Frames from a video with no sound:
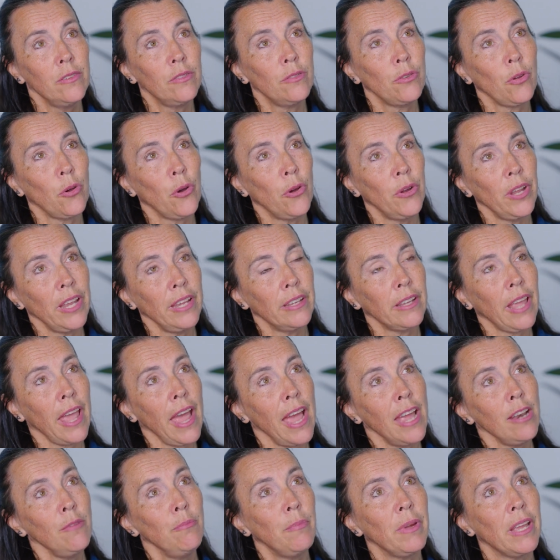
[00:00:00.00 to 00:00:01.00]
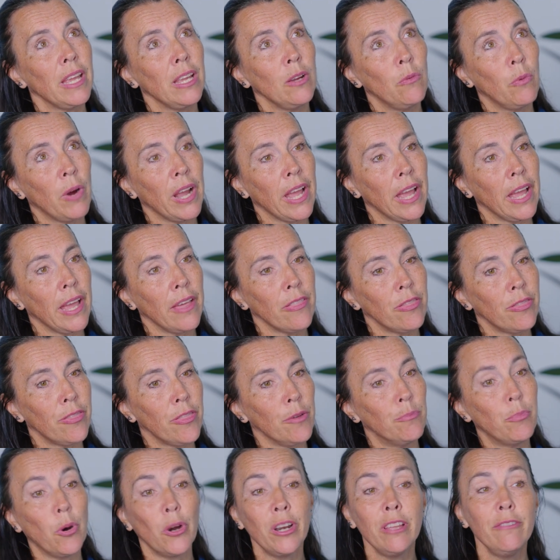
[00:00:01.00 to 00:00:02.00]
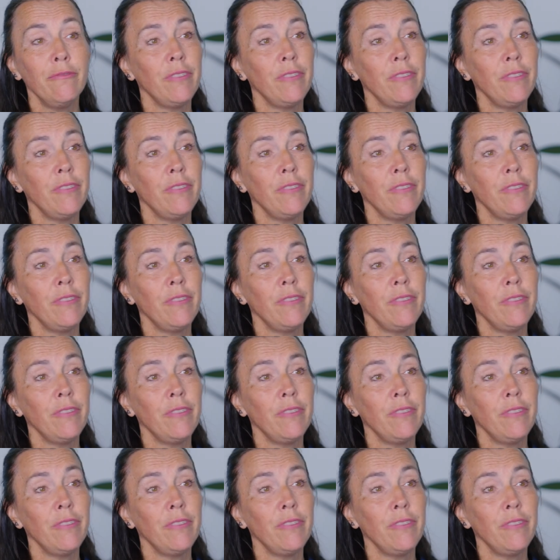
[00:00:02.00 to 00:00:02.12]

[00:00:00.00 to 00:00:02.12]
So it can be where the body